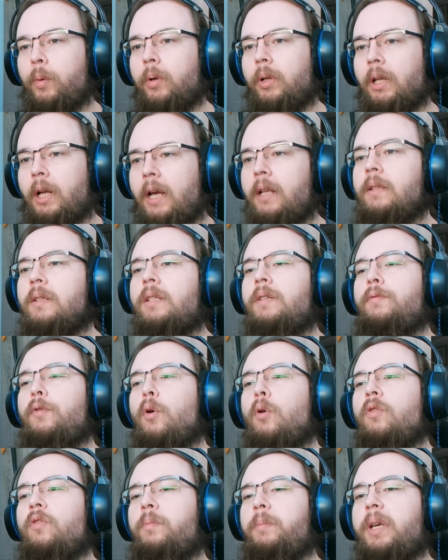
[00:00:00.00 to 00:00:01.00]
We will
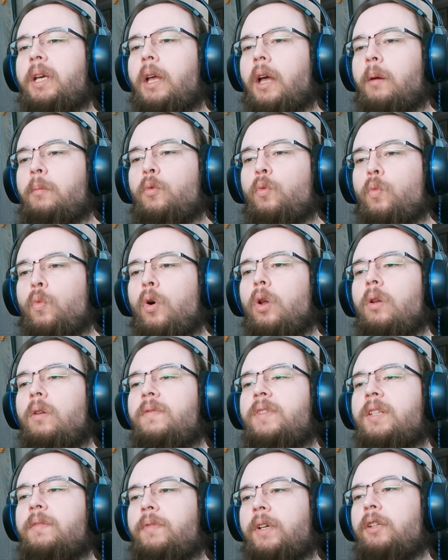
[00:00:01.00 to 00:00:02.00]
henceforth become
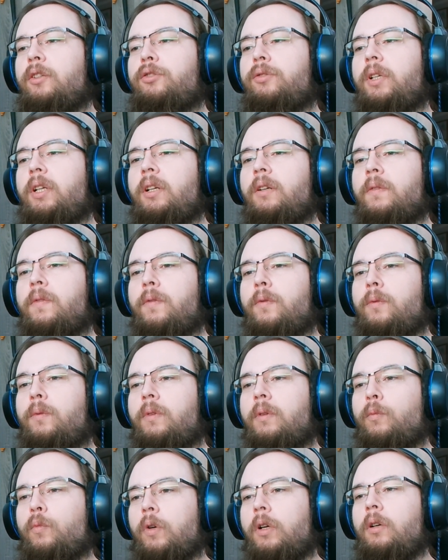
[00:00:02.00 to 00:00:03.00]
wolves venturing
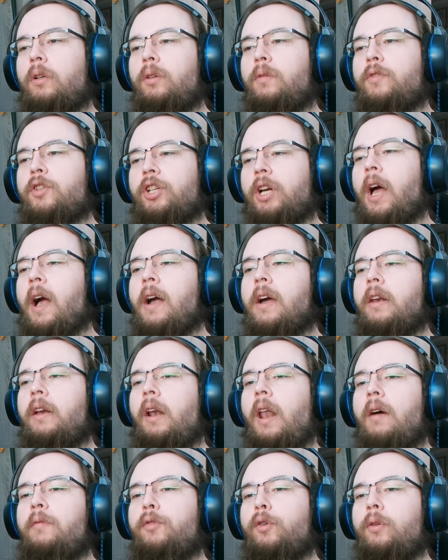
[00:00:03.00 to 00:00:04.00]
through the world of
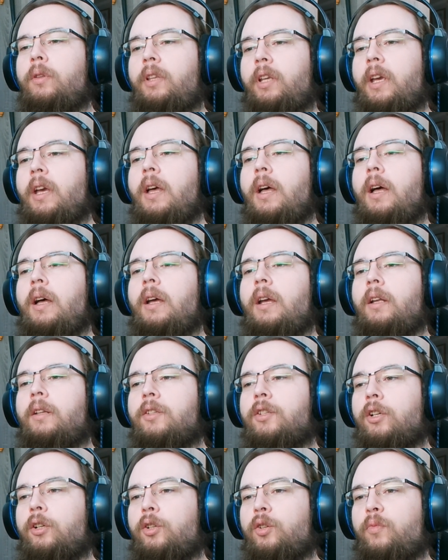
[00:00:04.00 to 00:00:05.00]
Shangri-La Frontier
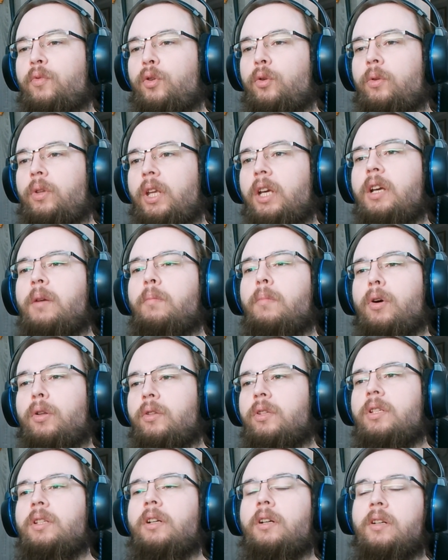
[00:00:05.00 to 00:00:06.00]
in search of unique
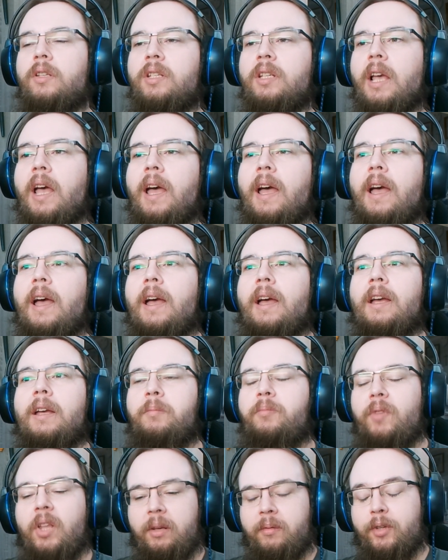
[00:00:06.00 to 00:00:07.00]
monsters.
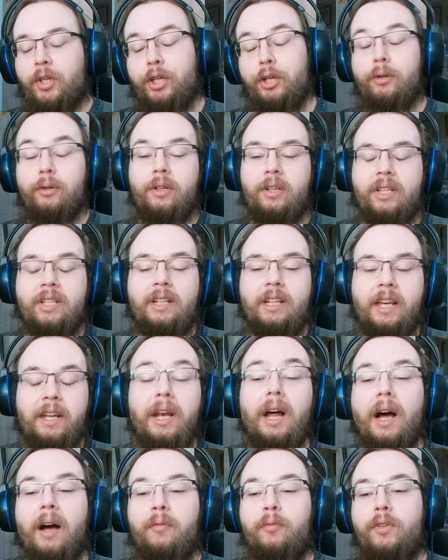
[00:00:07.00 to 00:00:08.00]
Eh, curiously
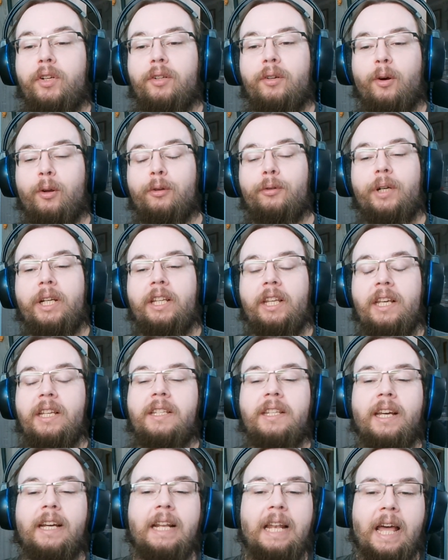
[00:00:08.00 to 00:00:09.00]
enough, there already
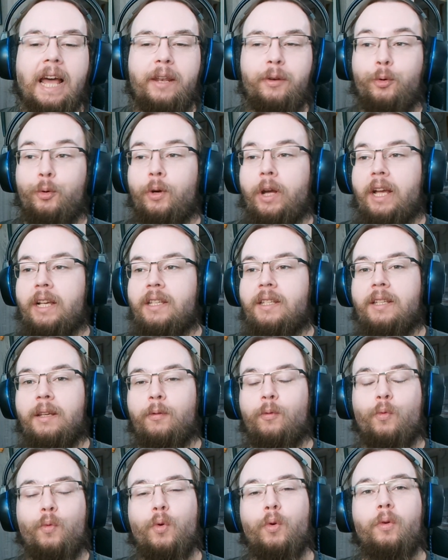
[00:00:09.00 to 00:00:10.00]
is a clan who has
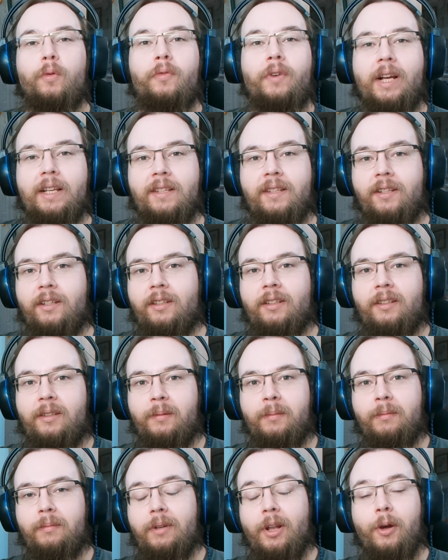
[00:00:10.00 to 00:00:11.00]
a wolf as
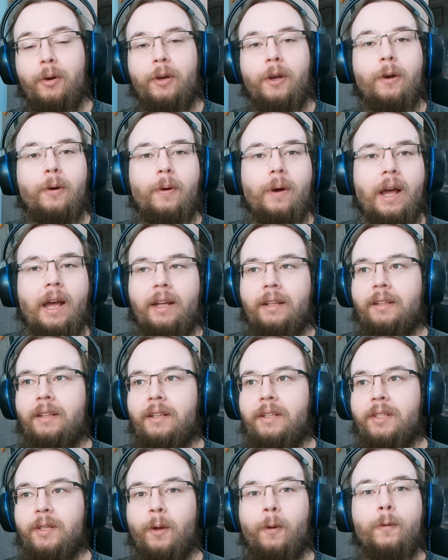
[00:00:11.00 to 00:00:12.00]
their logo
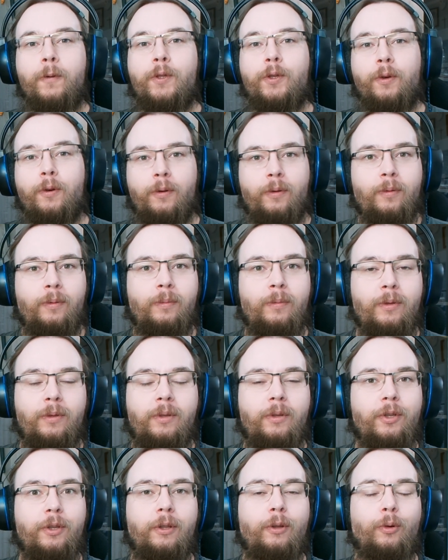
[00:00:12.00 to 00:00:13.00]
and is also
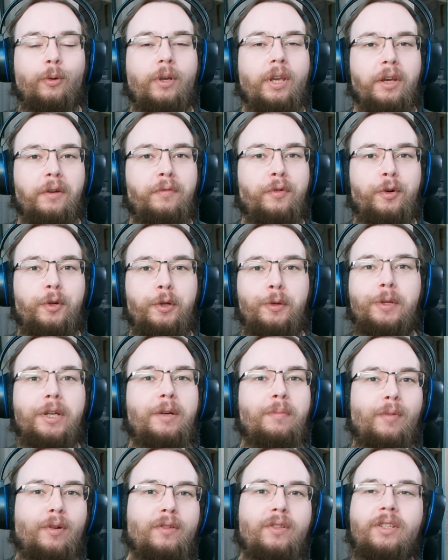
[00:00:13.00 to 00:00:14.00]
looking for
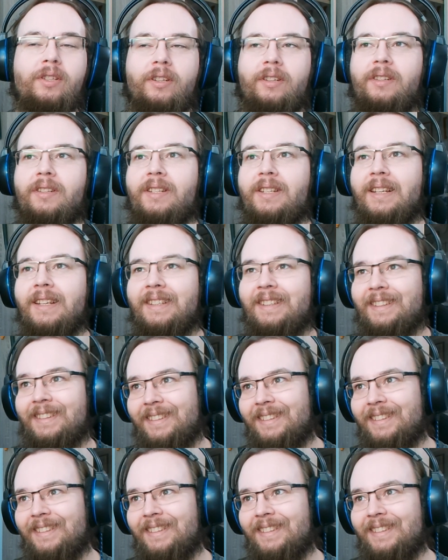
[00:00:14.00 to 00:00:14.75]
unique monsters.